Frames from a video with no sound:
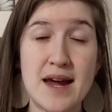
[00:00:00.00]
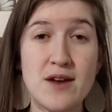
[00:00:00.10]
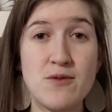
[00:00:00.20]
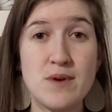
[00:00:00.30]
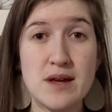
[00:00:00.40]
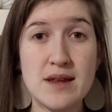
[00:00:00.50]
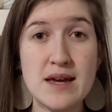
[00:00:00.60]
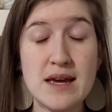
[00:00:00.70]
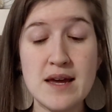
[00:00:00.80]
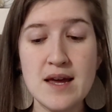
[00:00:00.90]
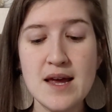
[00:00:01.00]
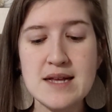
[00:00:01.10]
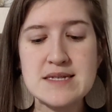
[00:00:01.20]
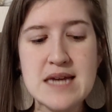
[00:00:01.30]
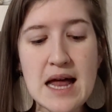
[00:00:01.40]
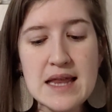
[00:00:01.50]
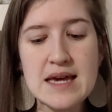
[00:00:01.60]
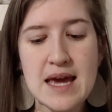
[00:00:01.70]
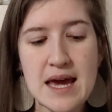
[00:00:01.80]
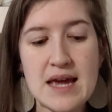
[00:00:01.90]
and really
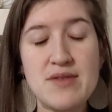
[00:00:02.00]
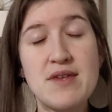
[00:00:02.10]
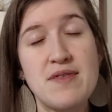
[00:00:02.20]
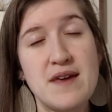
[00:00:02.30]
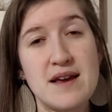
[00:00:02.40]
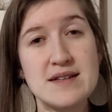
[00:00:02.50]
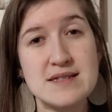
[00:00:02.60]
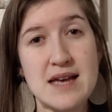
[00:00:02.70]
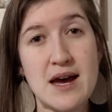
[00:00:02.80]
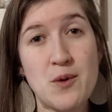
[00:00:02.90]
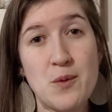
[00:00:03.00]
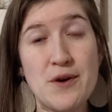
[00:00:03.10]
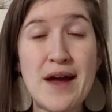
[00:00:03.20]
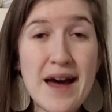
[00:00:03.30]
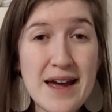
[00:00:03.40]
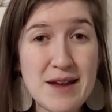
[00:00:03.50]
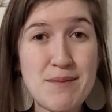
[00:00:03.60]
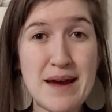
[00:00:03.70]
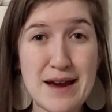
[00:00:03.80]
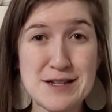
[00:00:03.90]
delegate the things that were not in
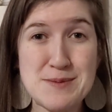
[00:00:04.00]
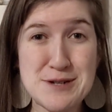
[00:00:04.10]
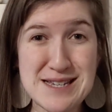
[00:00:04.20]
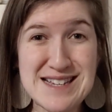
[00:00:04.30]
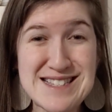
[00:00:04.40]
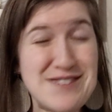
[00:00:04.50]
my expertise,